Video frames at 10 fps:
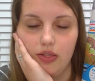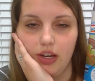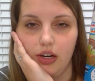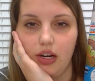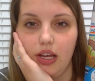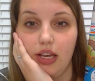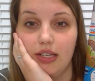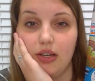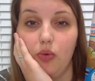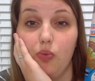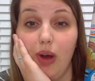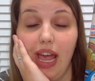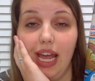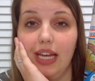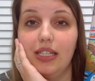there is a
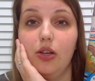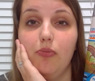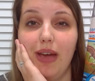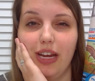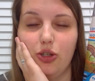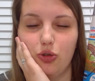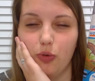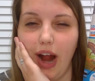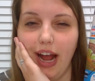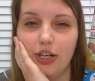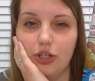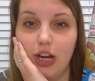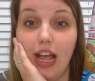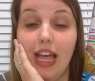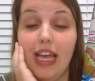way to make
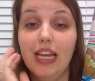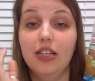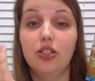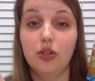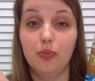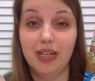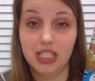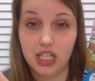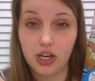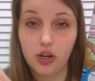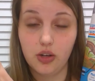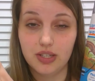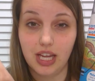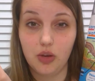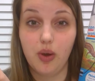trash into
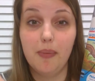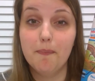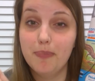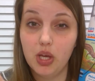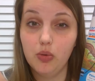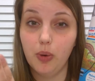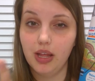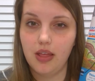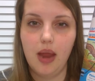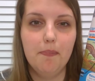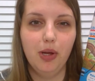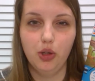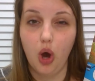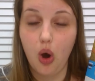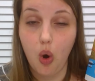materials that you can build with and
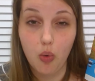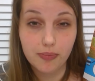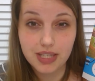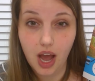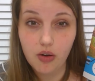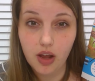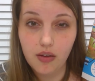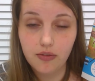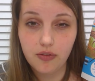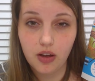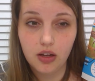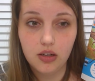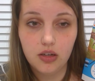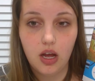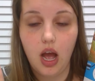build homes out of.
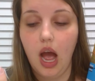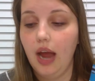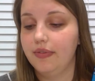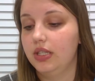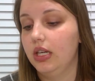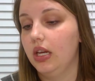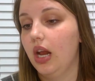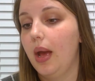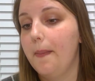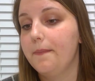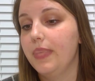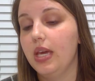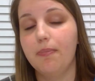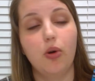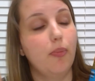I've seen
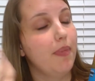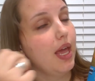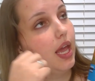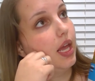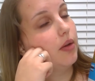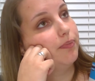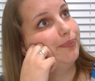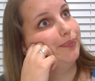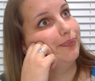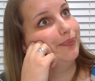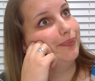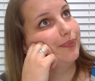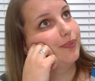people make, hmm,